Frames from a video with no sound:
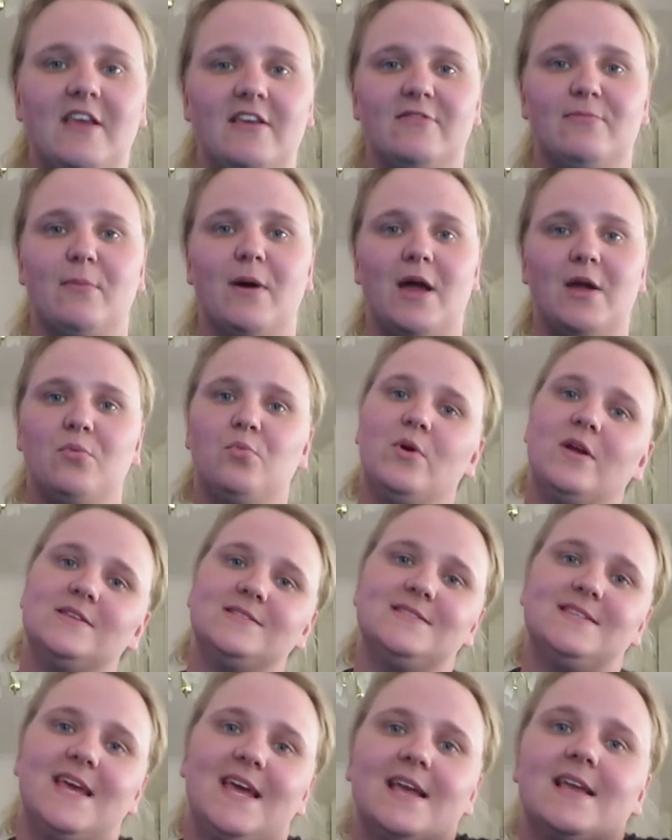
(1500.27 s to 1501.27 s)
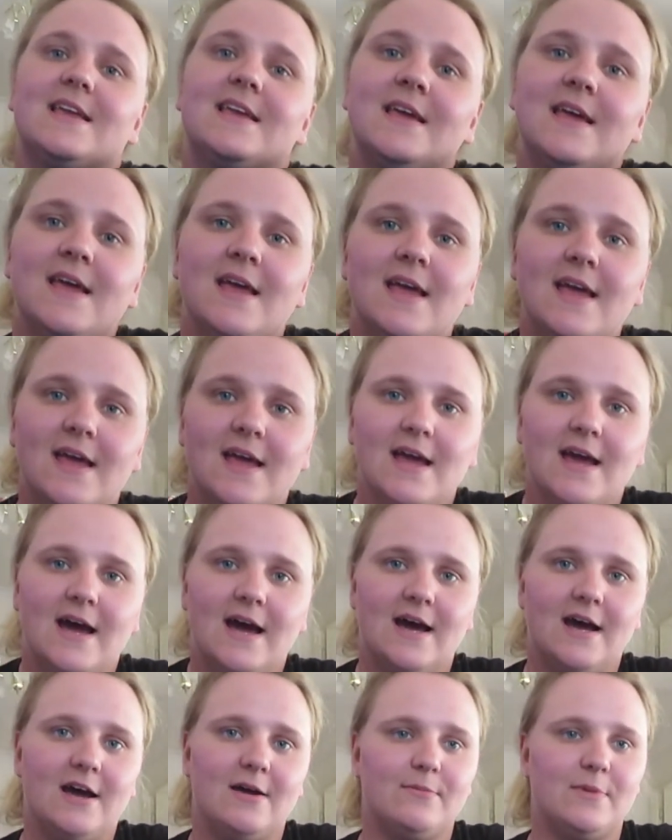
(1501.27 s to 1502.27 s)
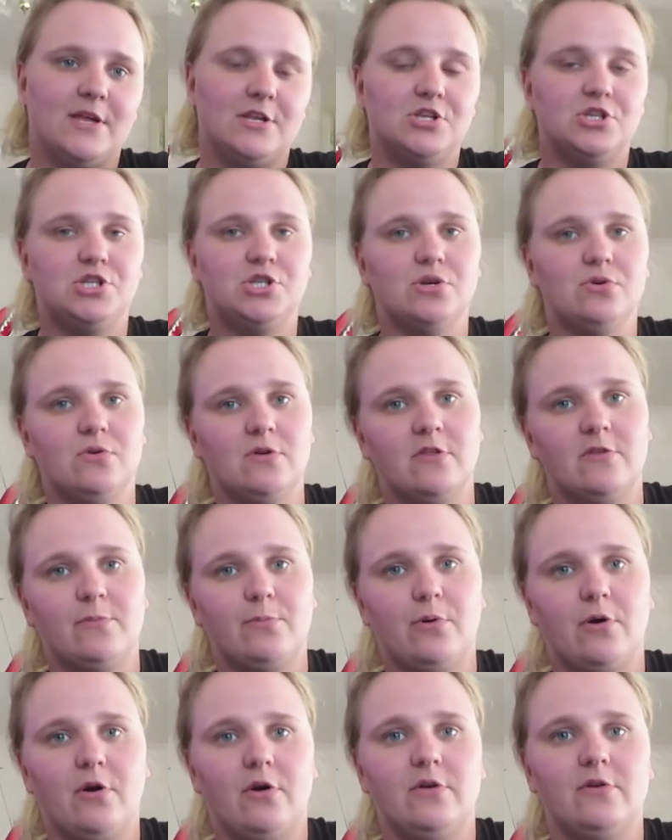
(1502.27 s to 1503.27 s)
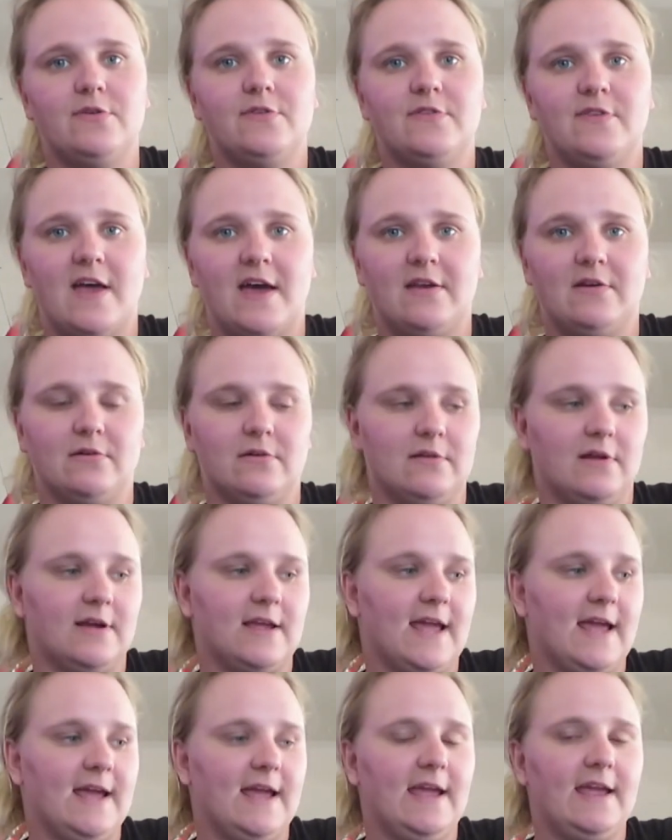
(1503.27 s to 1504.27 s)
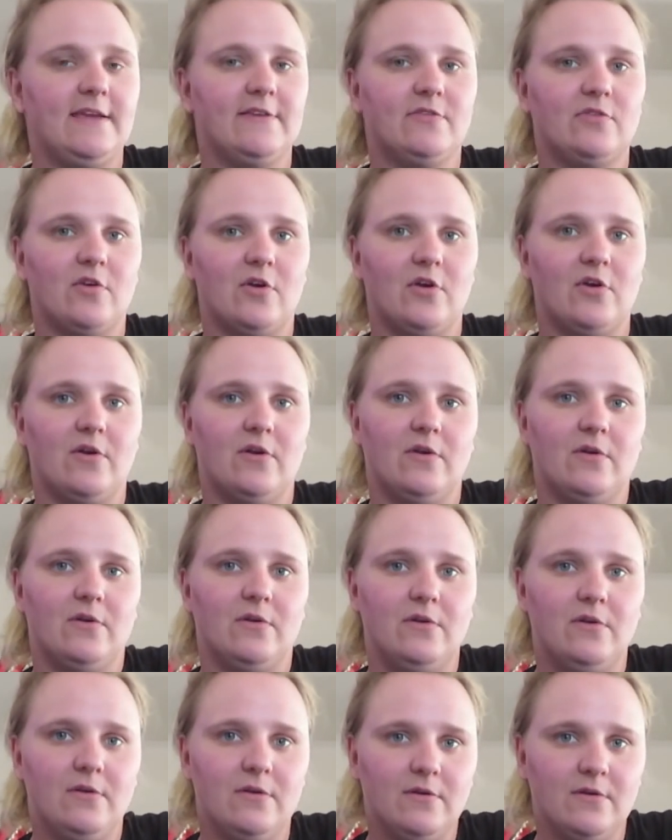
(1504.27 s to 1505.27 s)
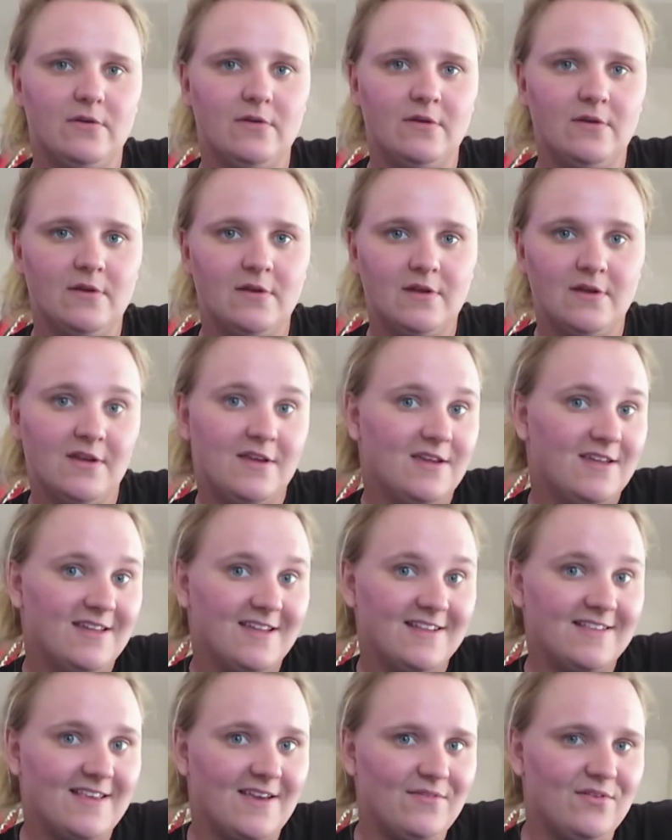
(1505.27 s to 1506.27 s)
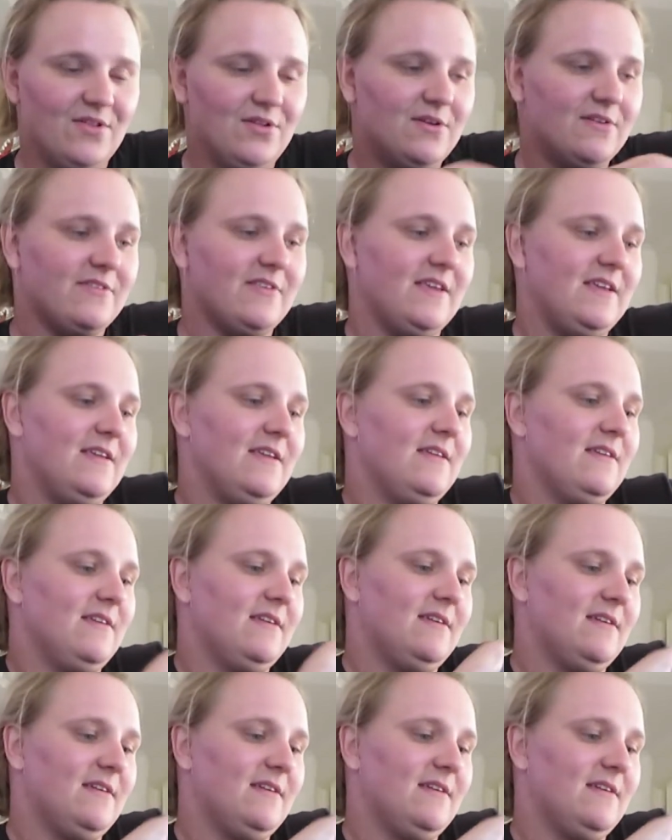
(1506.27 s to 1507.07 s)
is my Wintec um, Endurance Pro saddle. Okay, so let's have a look-see.